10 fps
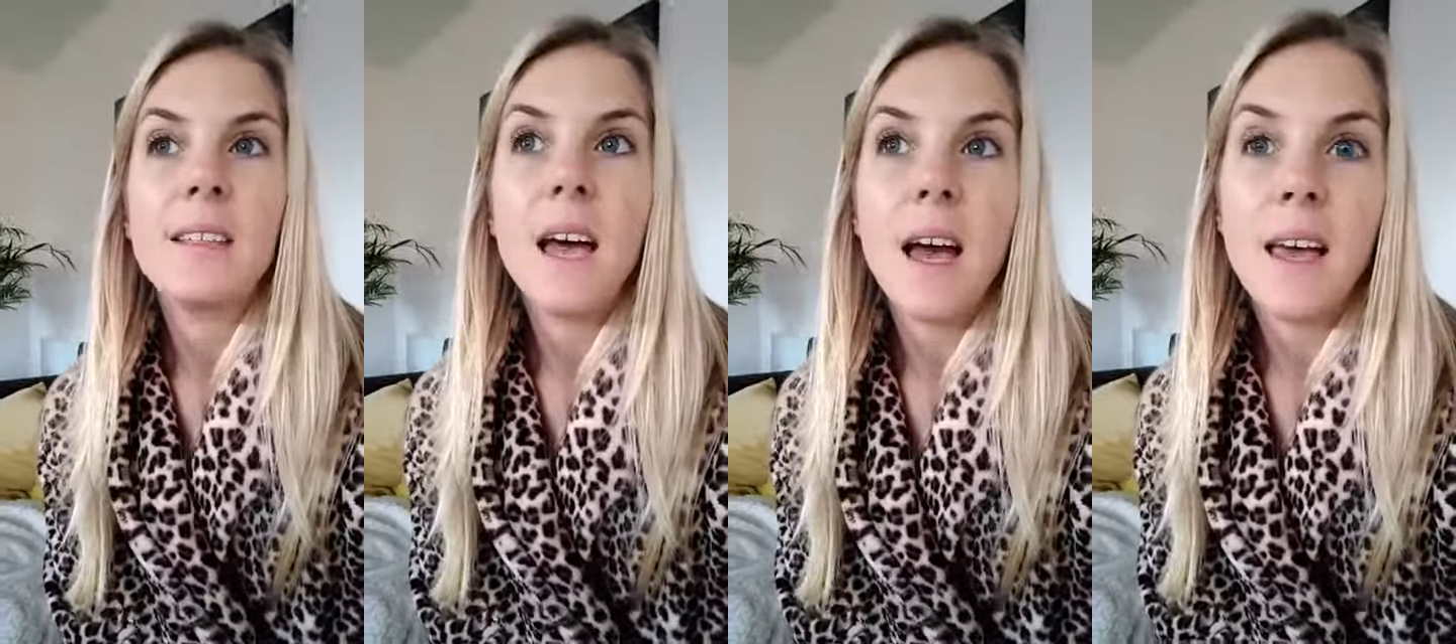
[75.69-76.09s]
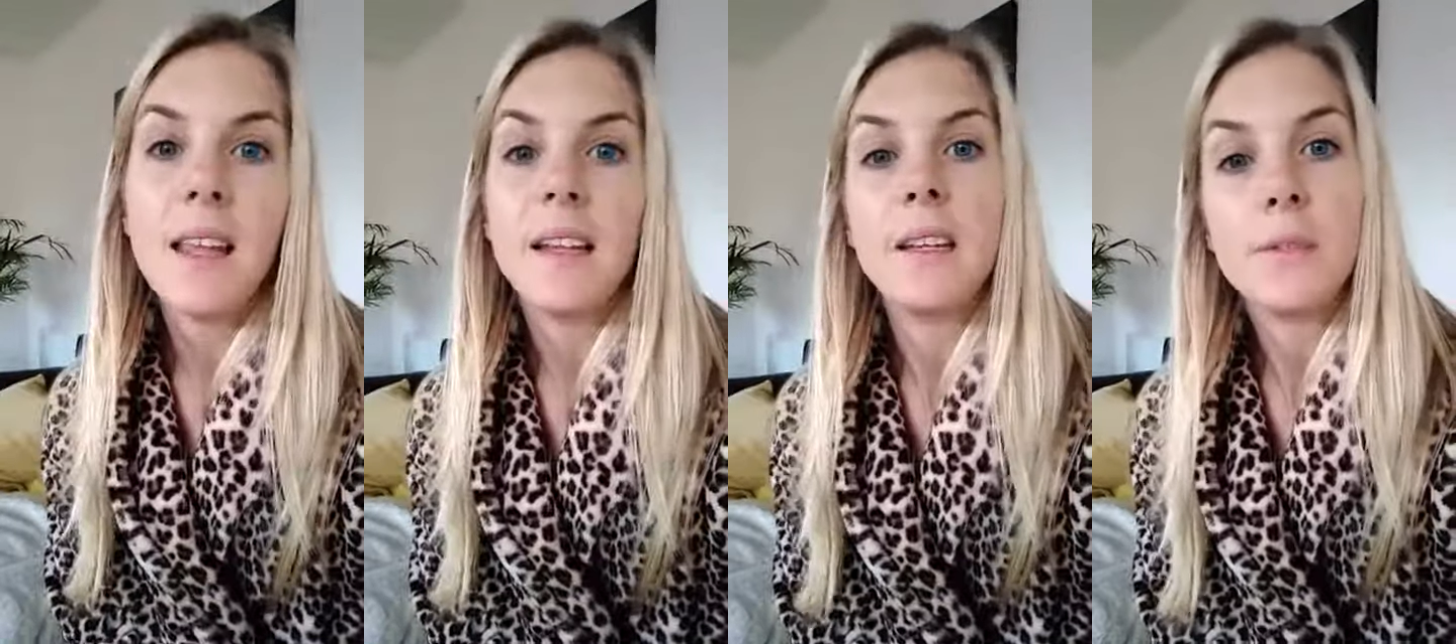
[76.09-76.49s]

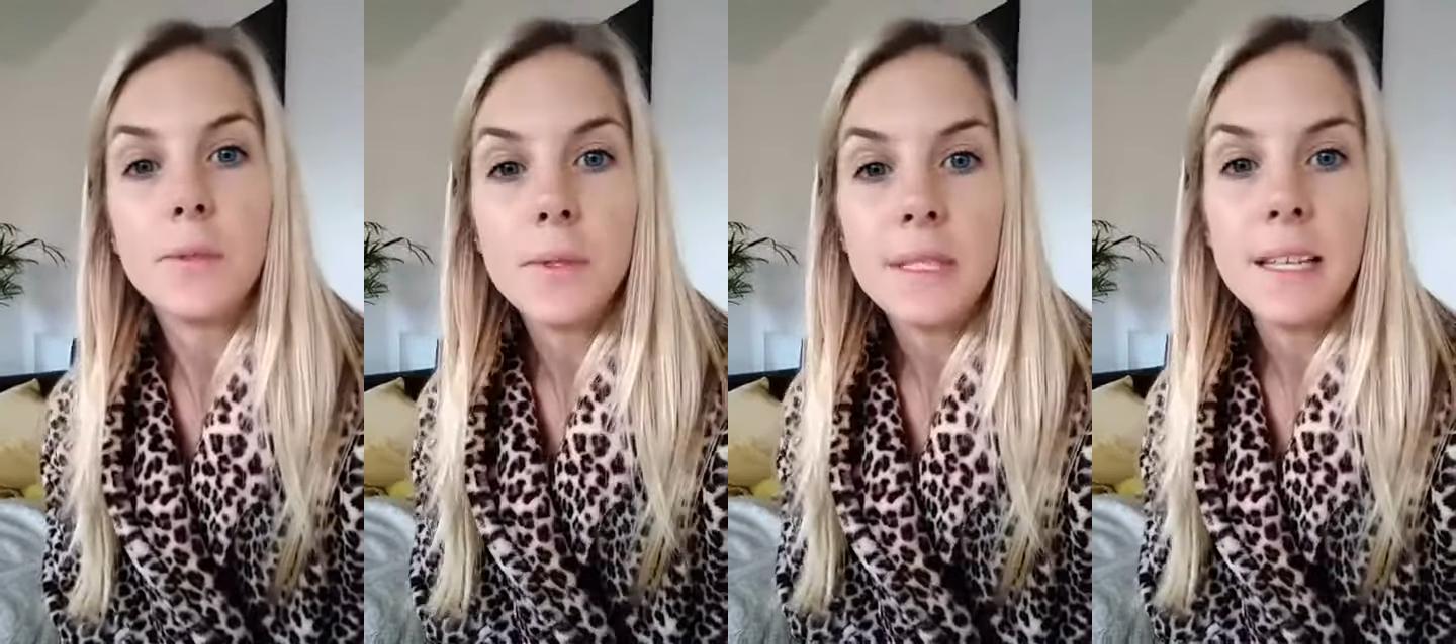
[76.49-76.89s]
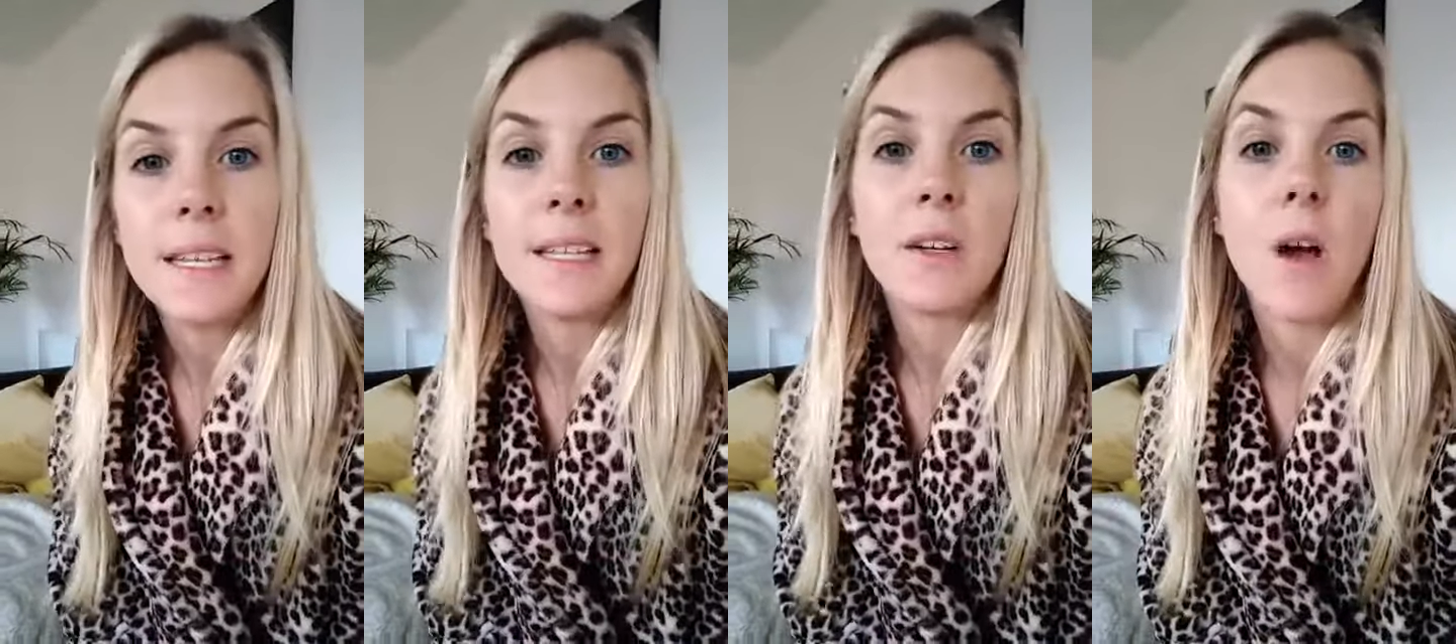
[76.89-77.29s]
tired and
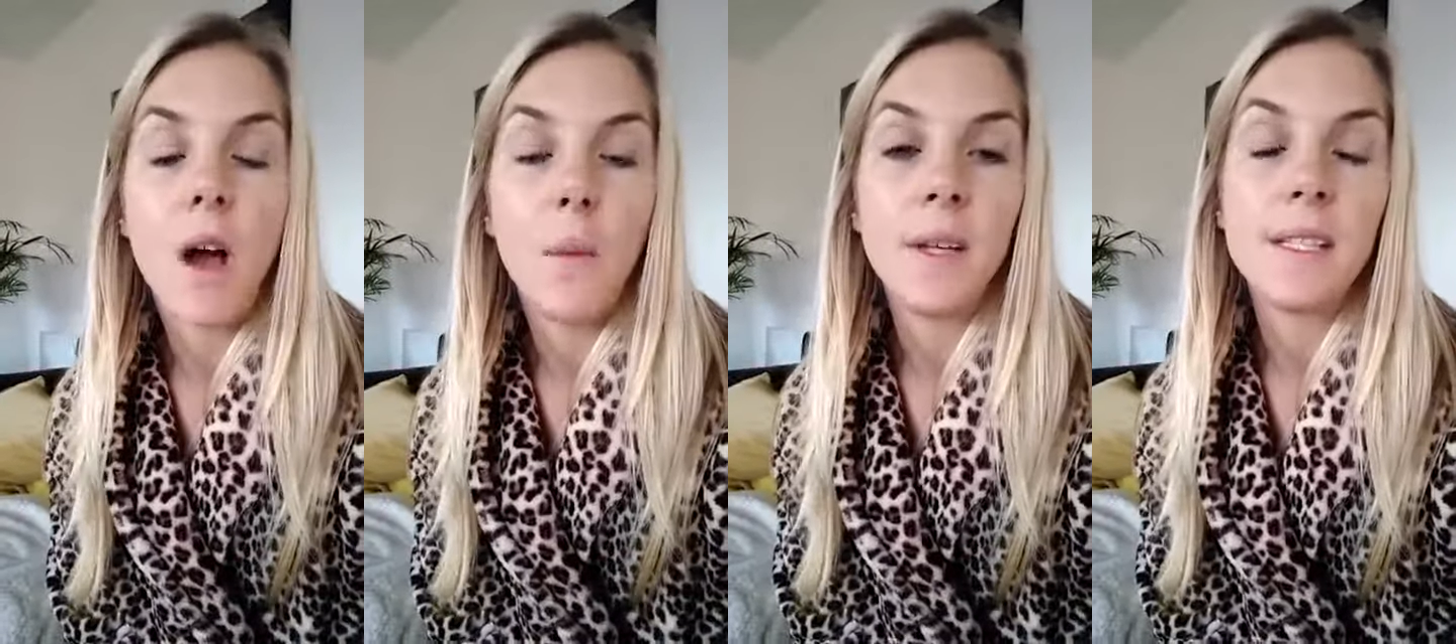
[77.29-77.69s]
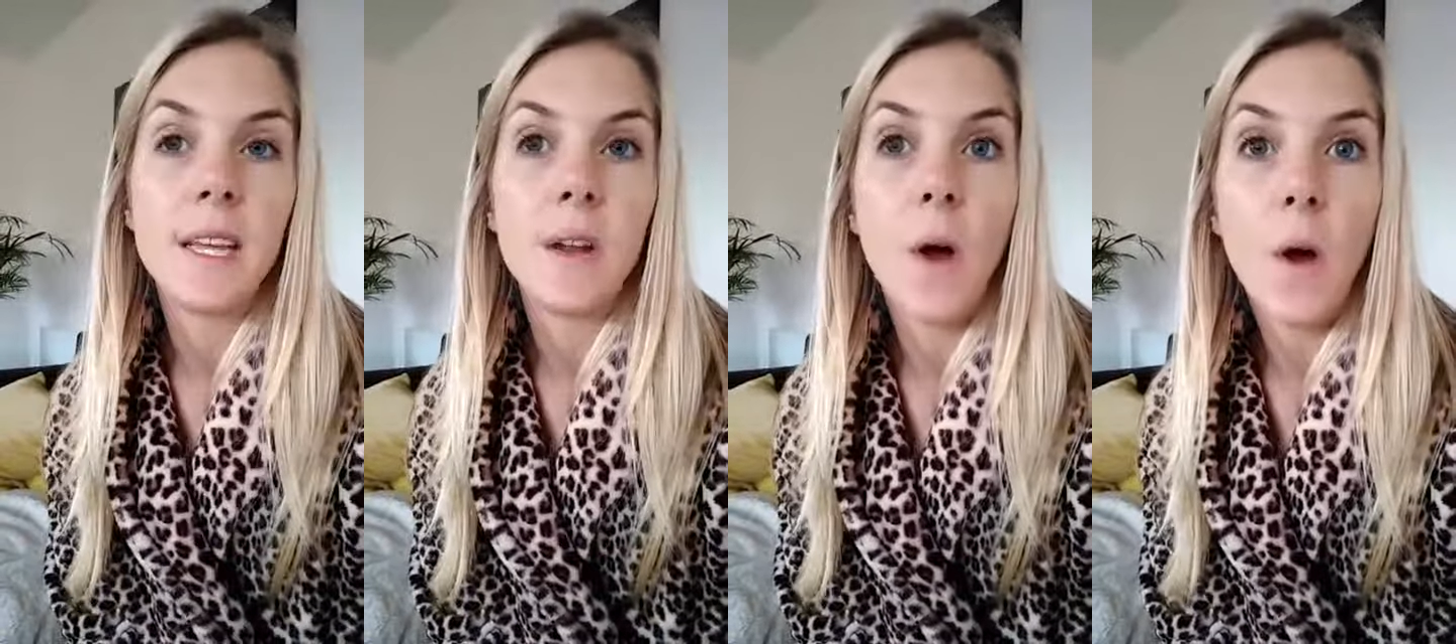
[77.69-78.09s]
exhausted and can't wait to get